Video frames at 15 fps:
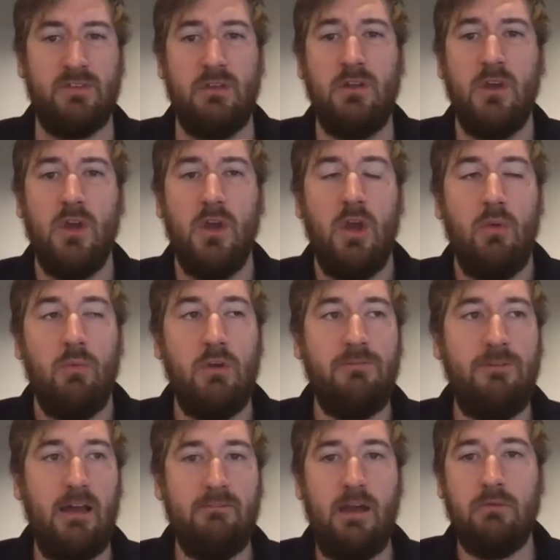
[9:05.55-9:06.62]
And we
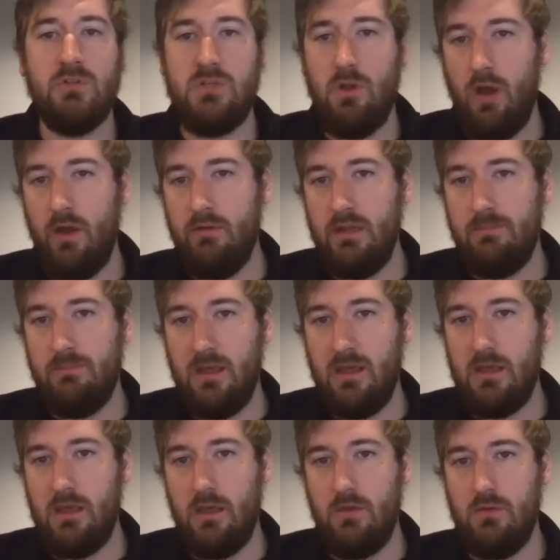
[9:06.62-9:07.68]
found that was not only
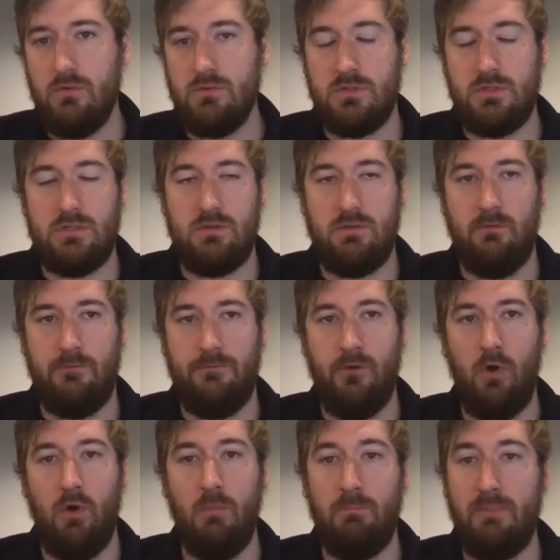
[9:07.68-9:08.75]
being used
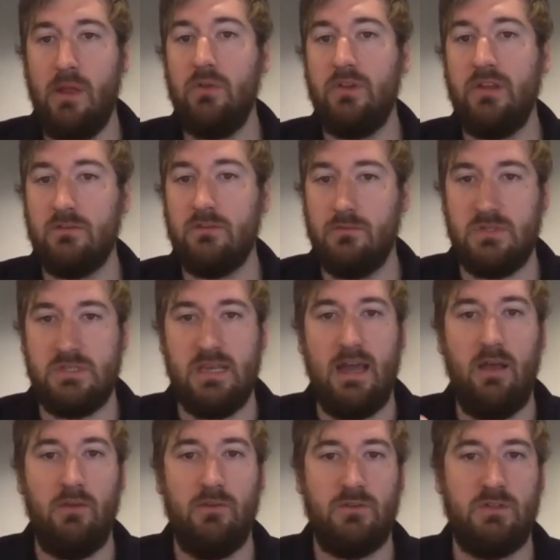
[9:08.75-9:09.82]
for buildings
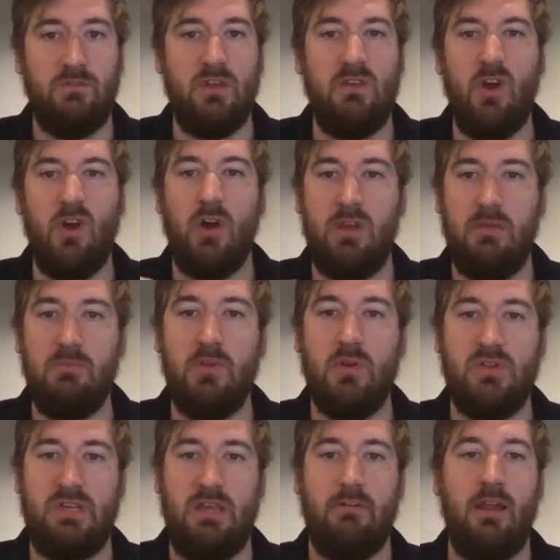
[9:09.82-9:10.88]
themselves, so that you've got a
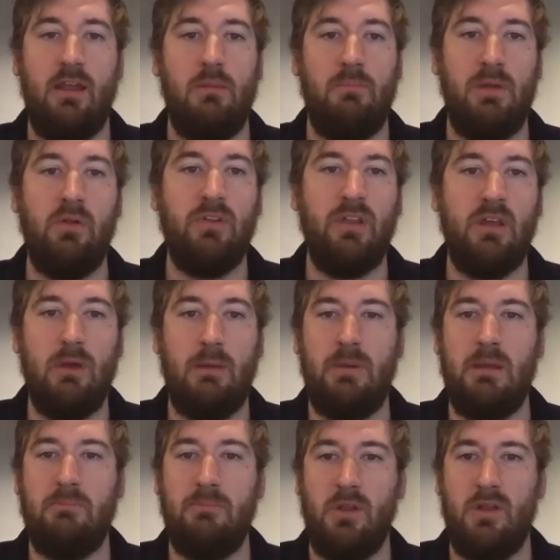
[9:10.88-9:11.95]
community around the building where
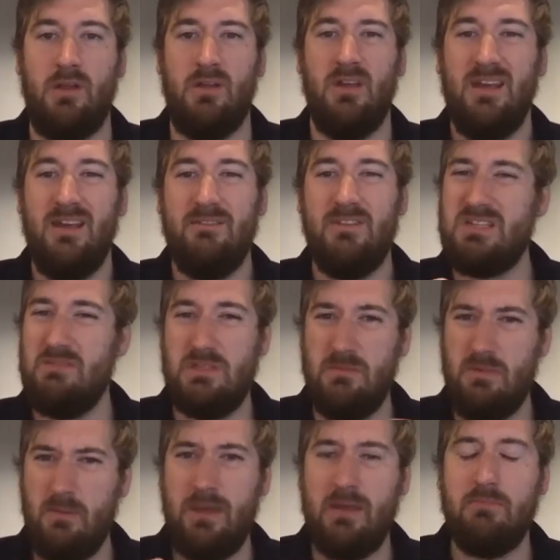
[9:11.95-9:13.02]
people are, there seems to
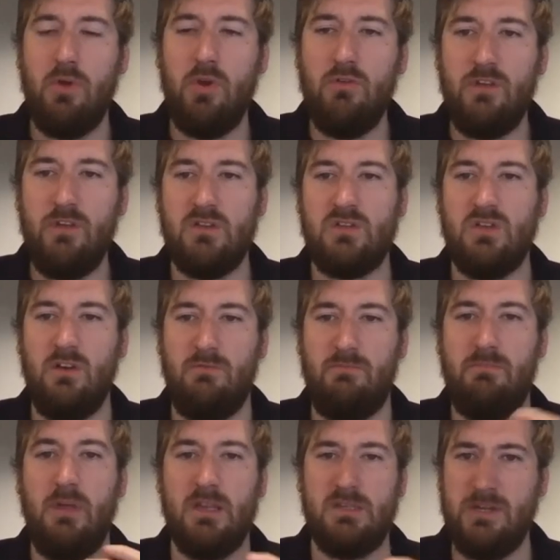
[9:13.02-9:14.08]
be a big move in the sort of,
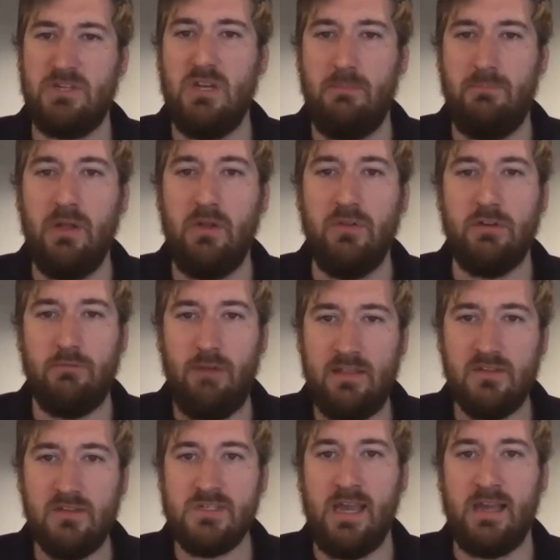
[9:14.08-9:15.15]
especially the build to
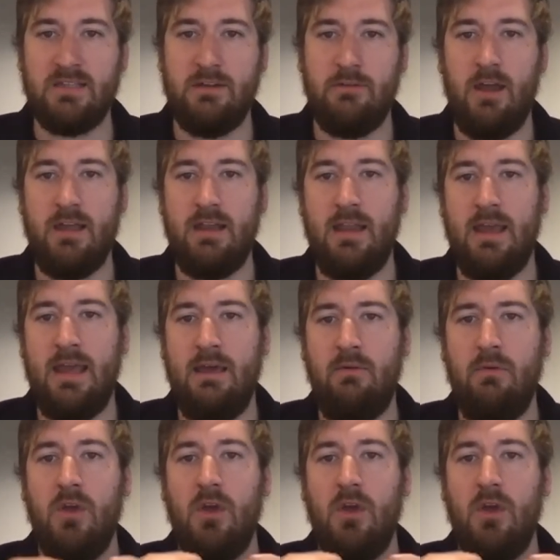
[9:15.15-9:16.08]
rent sector right now,